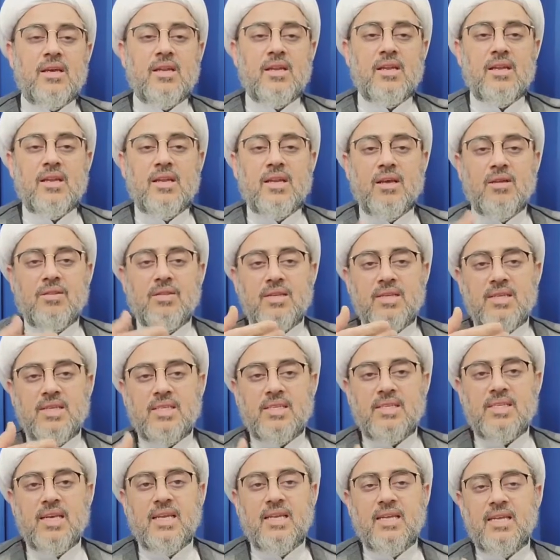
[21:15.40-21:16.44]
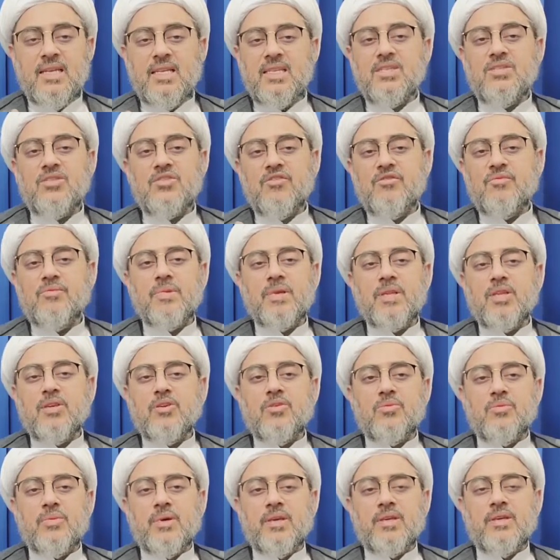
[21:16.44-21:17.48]
Now the descendants of Bani
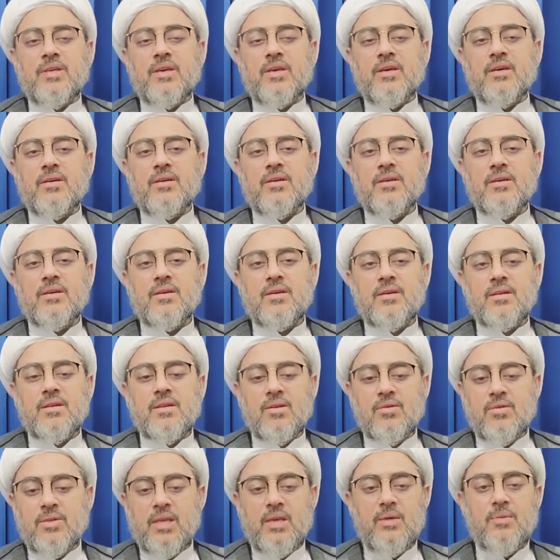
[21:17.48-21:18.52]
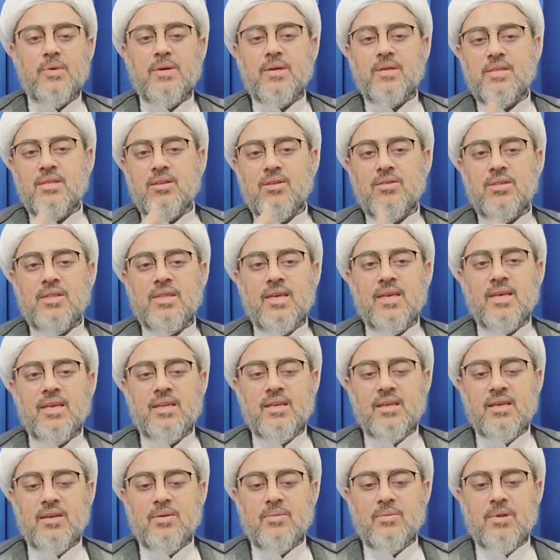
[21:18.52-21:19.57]
Umayyah, now they were not there
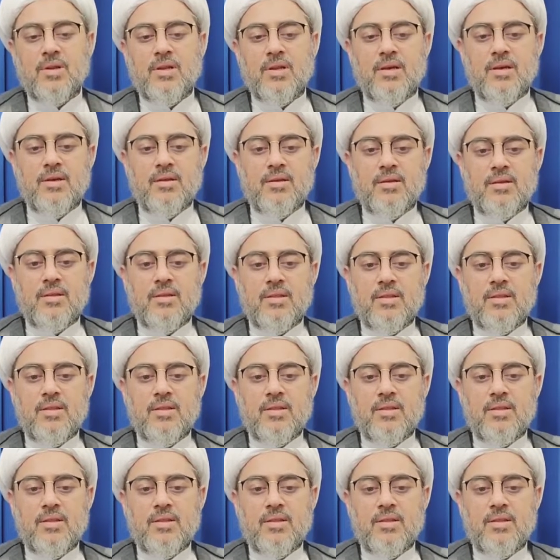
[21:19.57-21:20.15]
in Karbala.